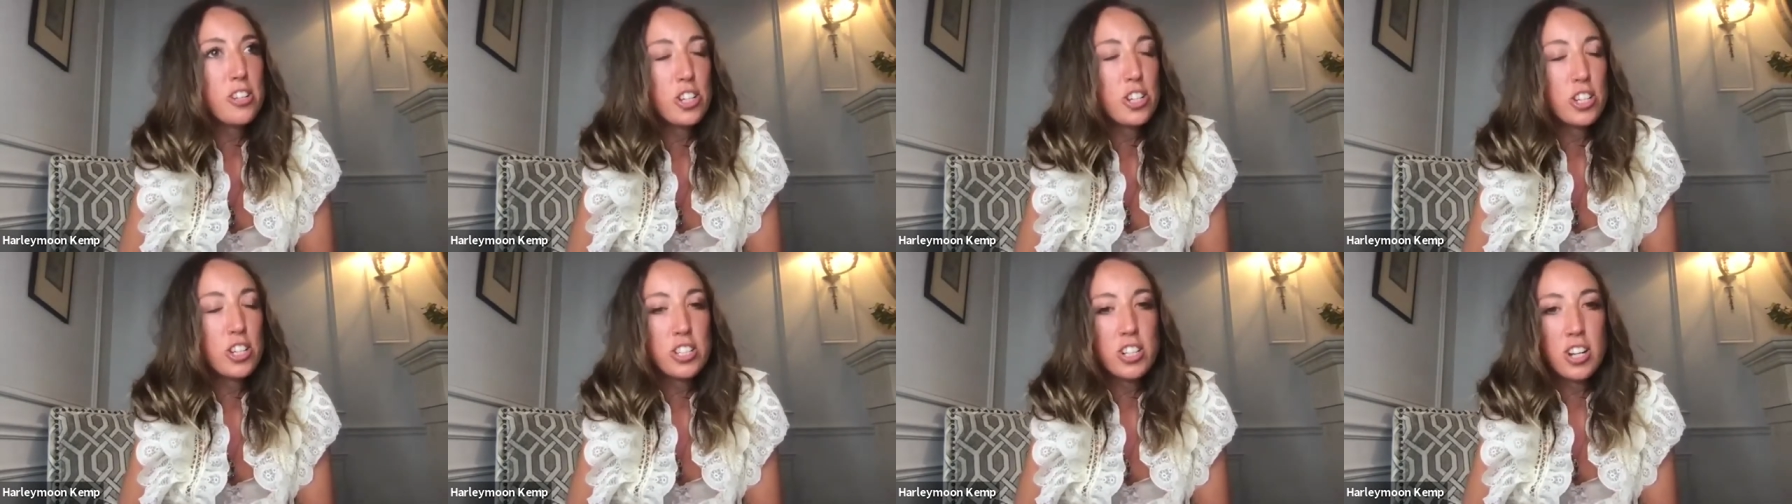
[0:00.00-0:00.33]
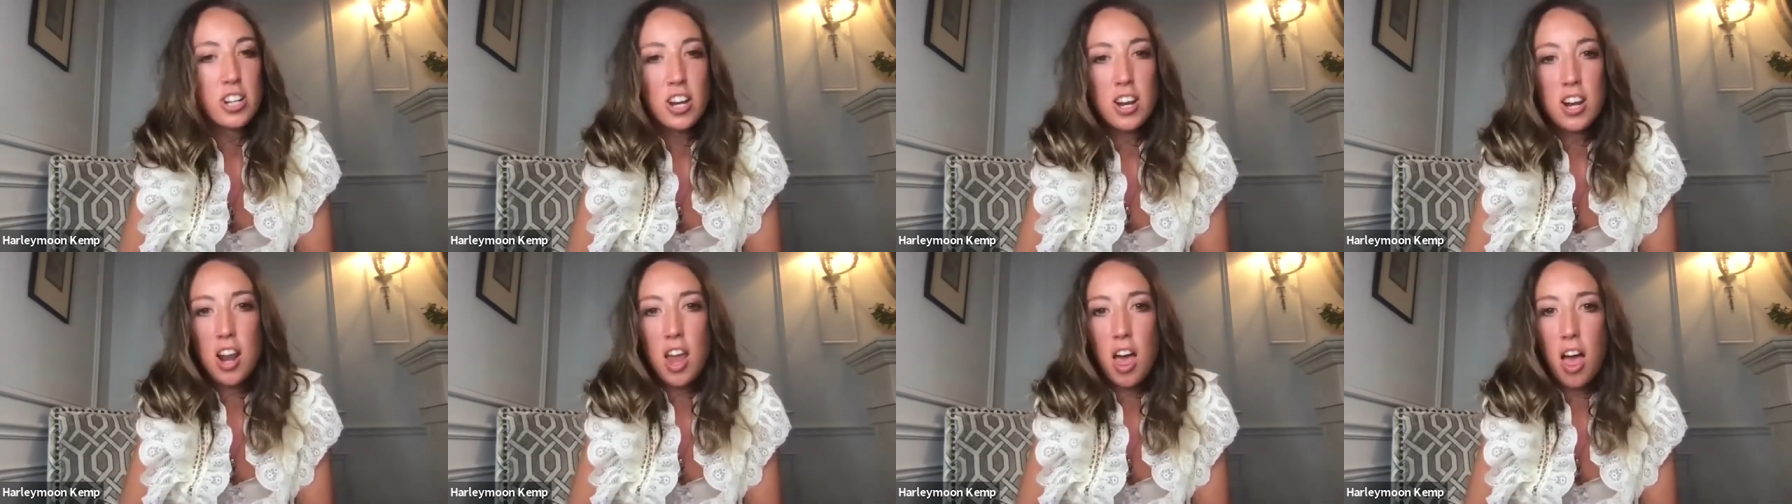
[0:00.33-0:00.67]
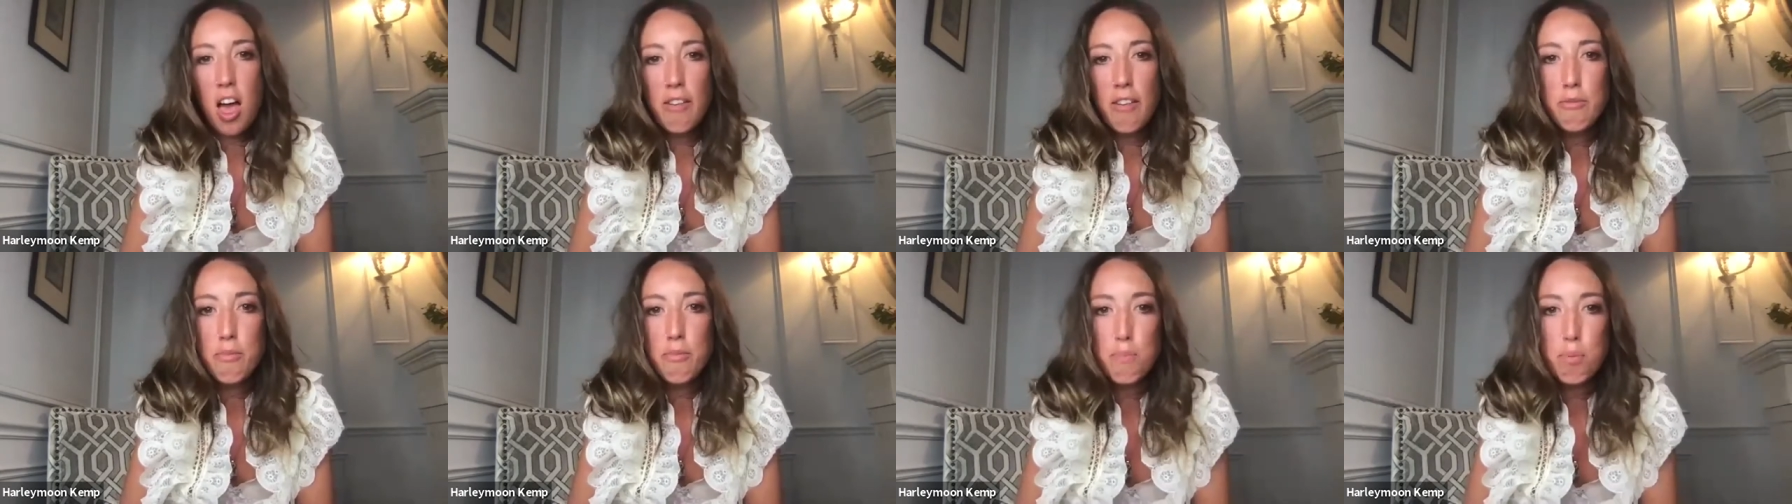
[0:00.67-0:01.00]
just
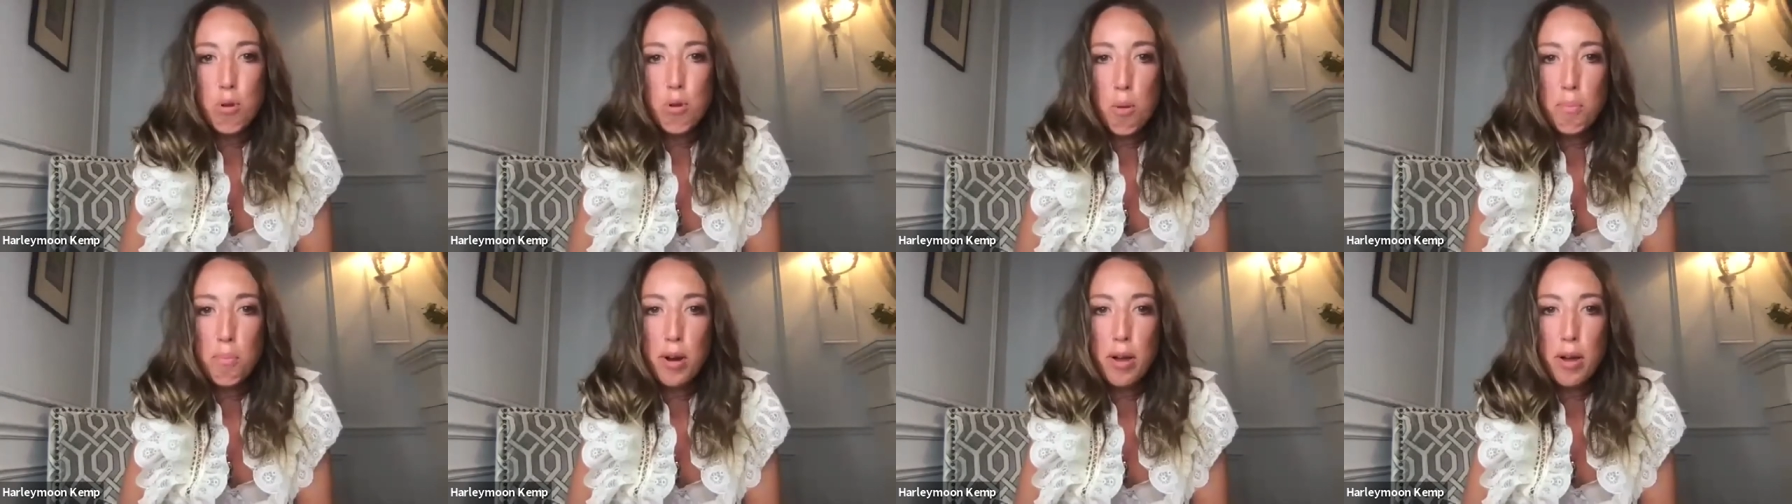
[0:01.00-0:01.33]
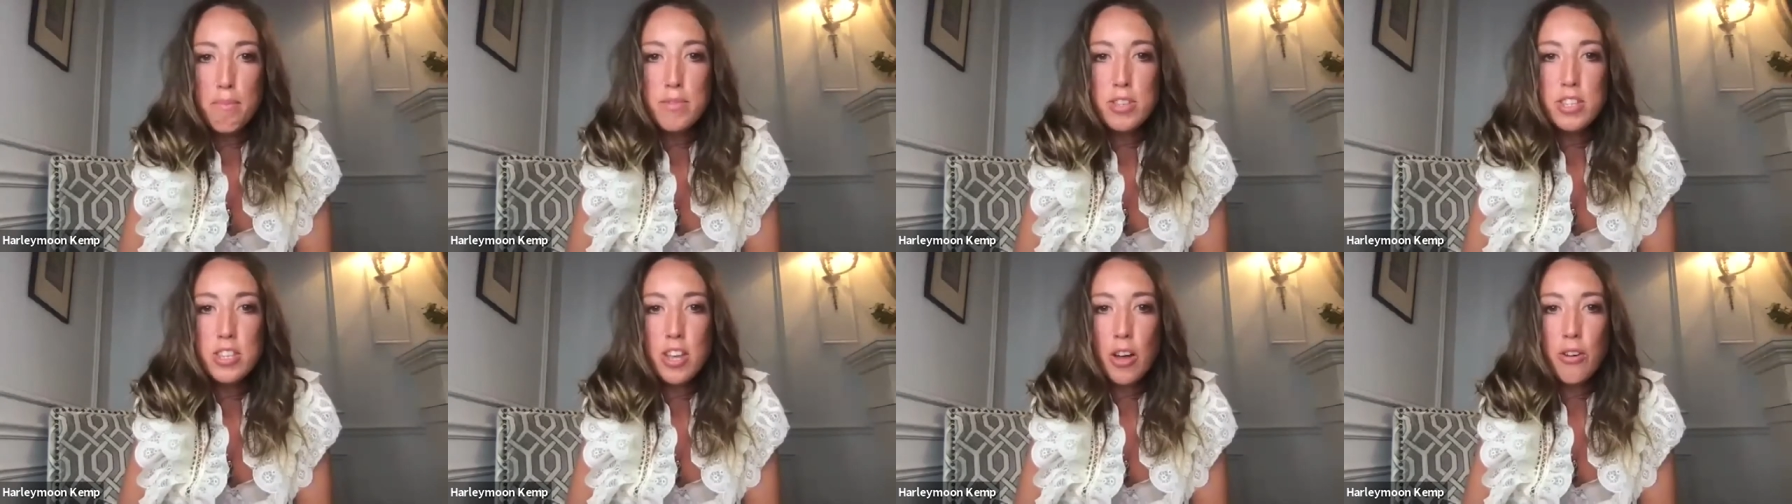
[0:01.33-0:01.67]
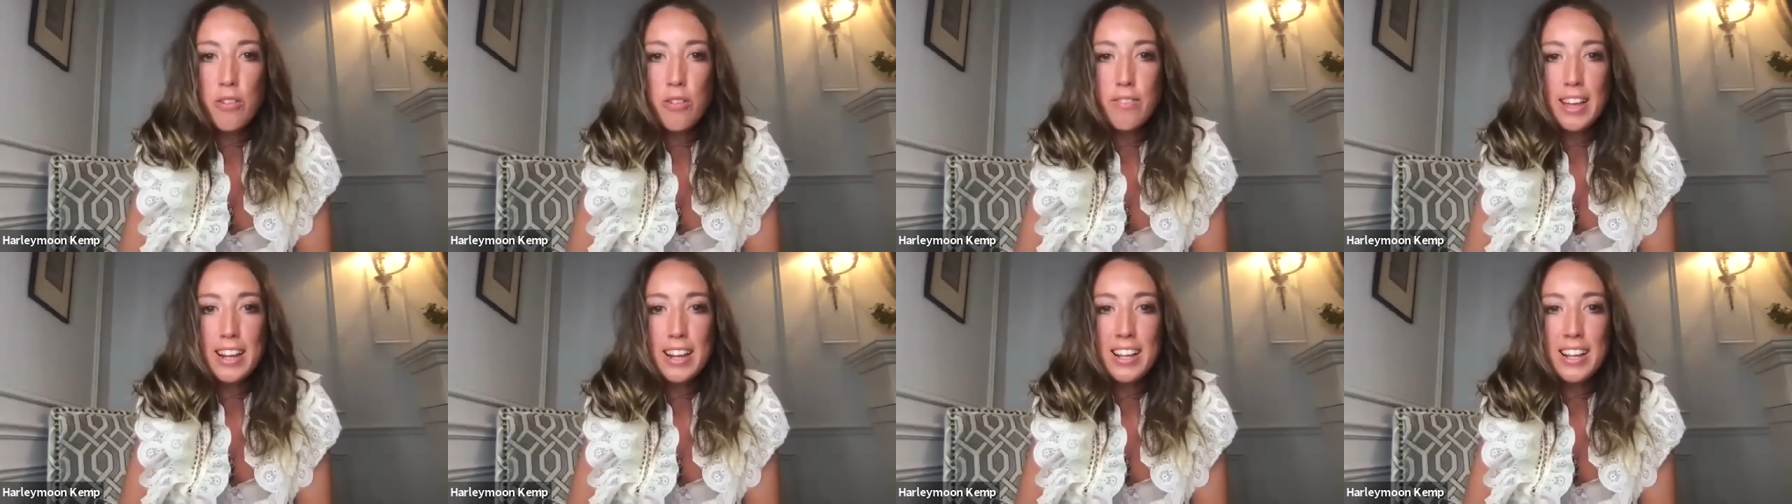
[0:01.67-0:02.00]
love problem
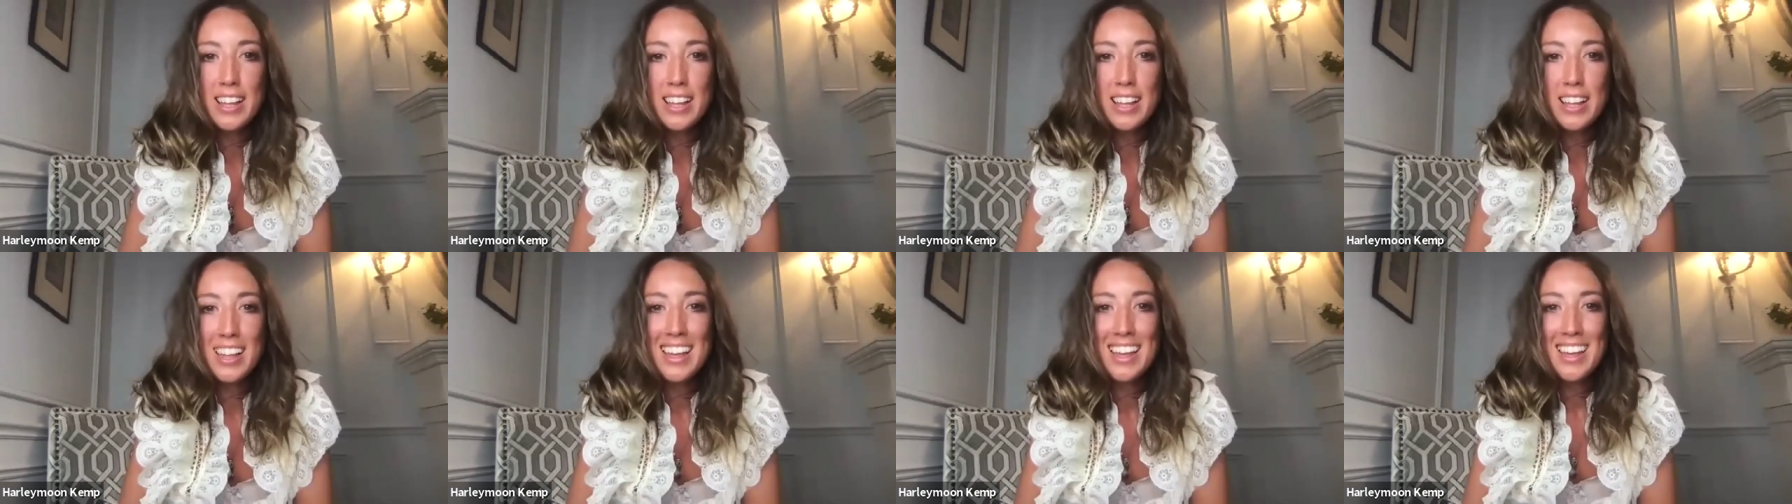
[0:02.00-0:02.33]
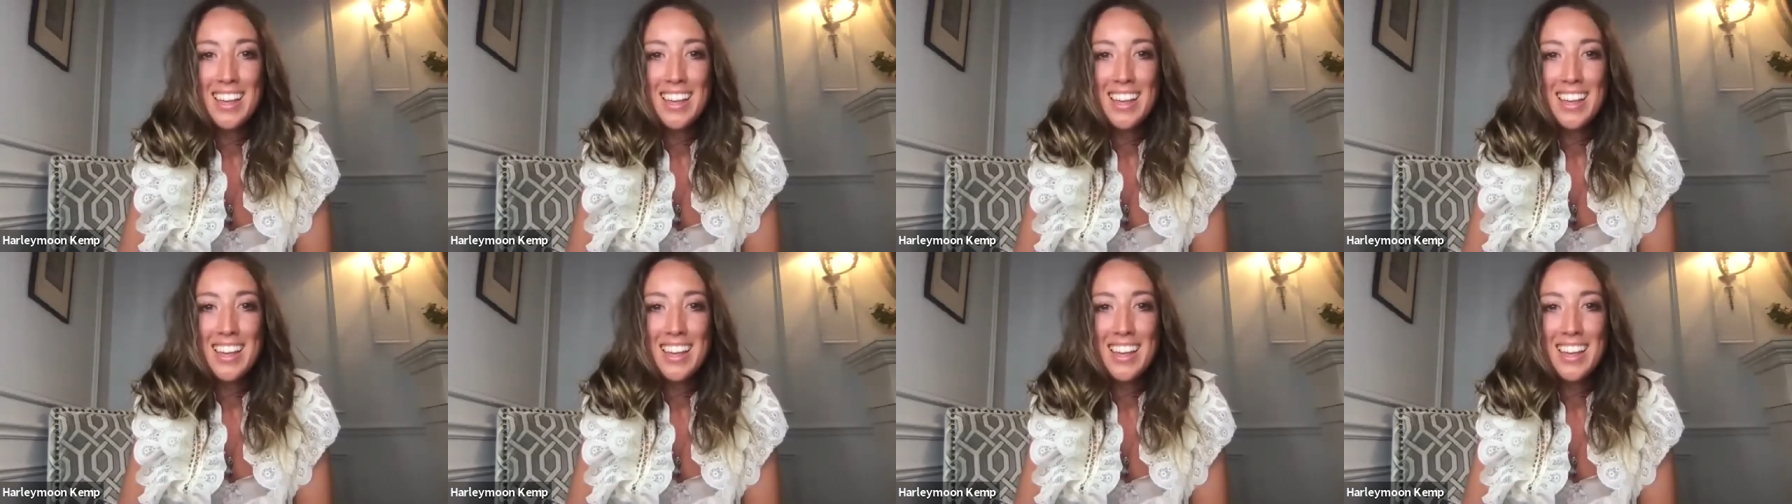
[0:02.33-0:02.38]
solving